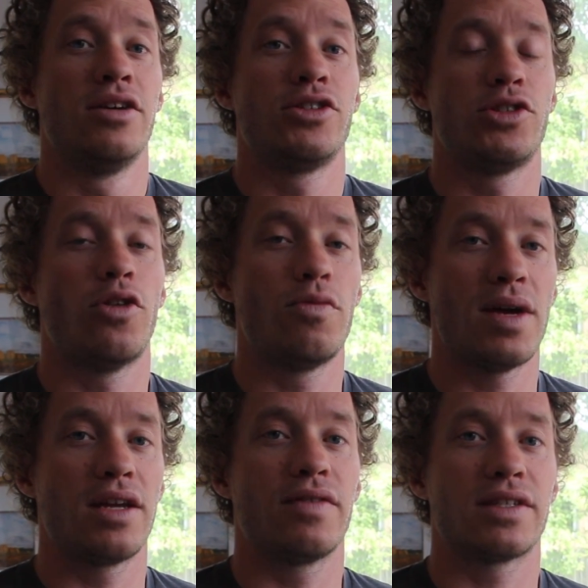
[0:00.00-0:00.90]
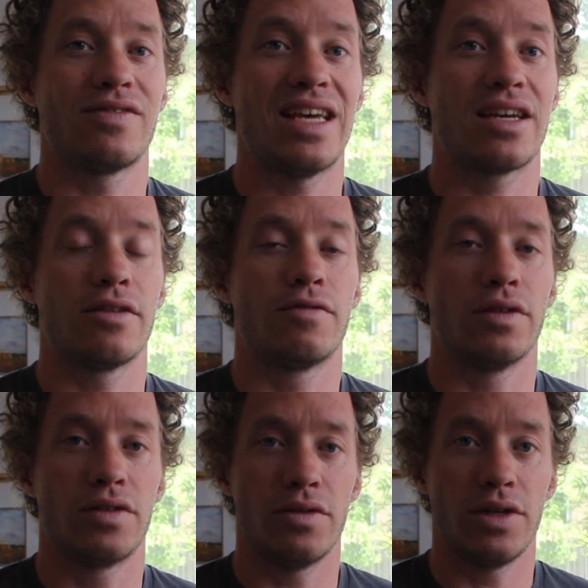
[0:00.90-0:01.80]
So many of us have taken a
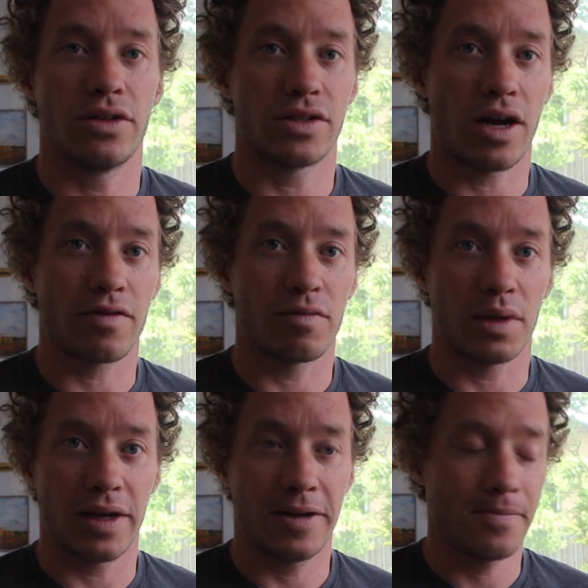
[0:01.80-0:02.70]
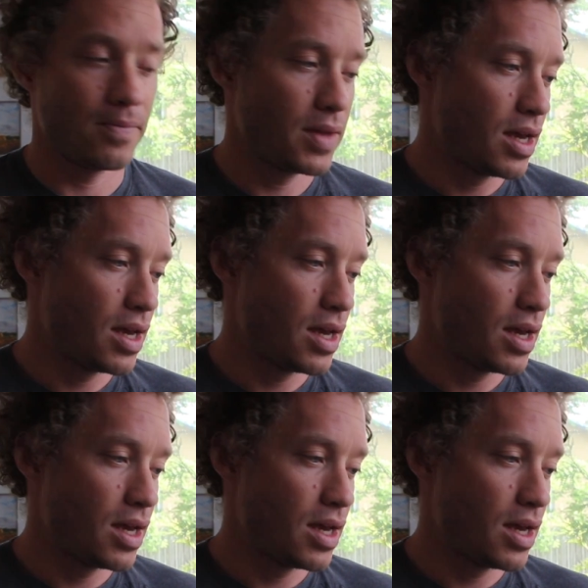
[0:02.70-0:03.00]
full 2 years off of playing.